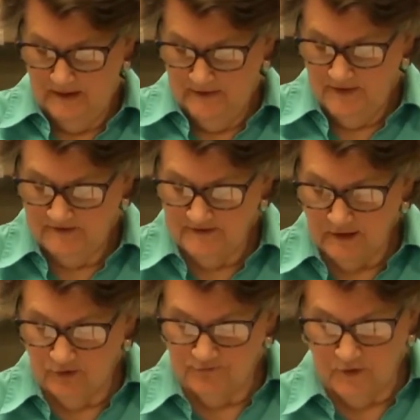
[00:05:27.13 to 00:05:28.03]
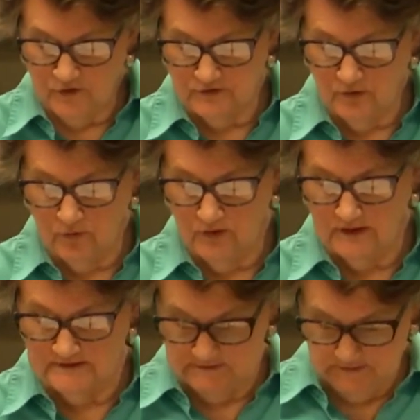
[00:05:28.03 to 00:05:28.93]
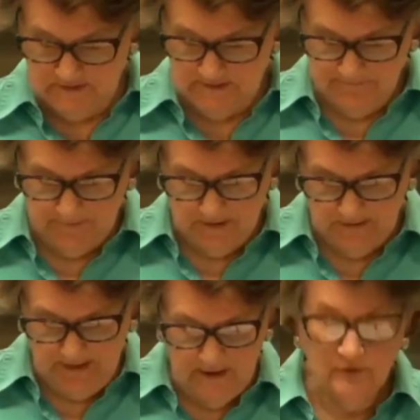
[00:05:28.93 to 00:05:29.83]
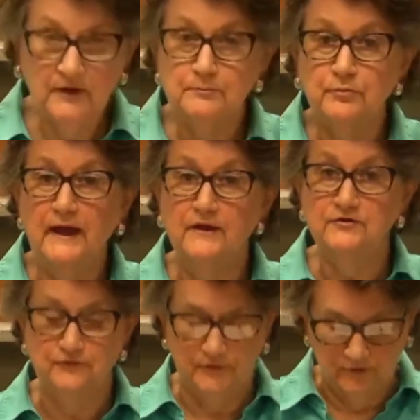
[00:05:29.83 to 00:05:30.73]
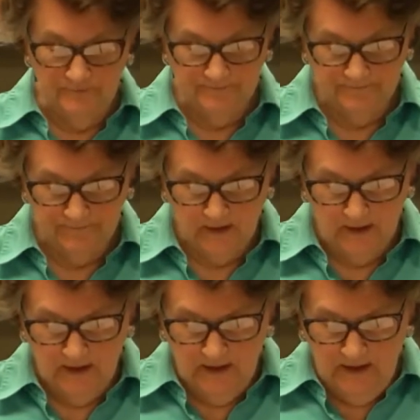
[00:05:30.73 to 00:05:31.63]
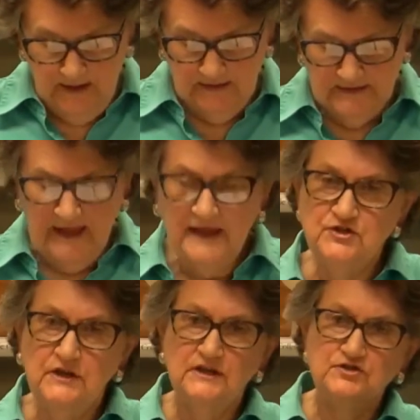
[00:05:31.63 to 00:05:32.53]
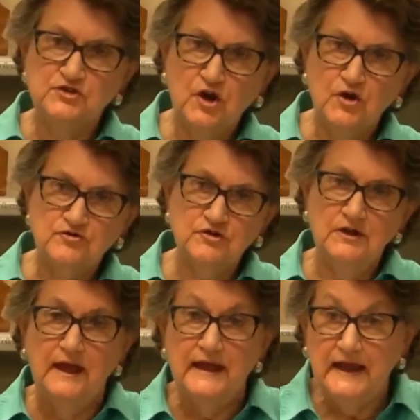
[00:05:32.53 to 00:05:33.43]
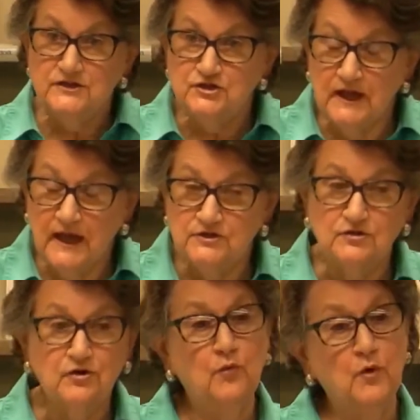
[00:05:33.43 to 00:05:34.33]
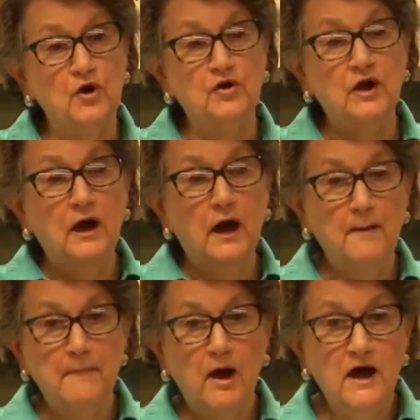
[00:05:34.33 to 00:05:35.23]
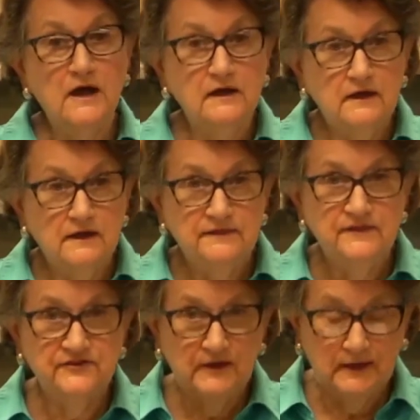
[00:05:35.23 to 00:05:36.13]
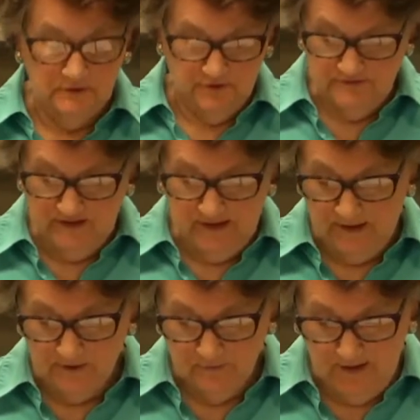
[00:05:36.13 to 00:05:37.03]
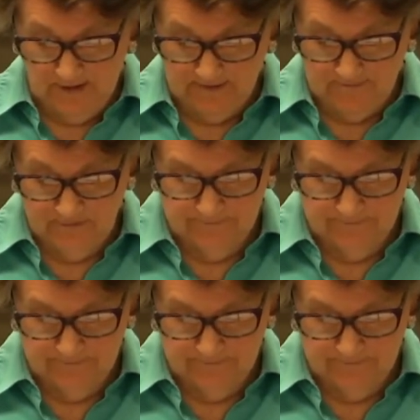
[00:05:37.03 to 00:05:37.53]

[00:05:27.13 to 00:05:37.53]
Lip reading: They settled first in Oregon City and later in Brownsville, engaging in church and educational work among the settlers that had arrived.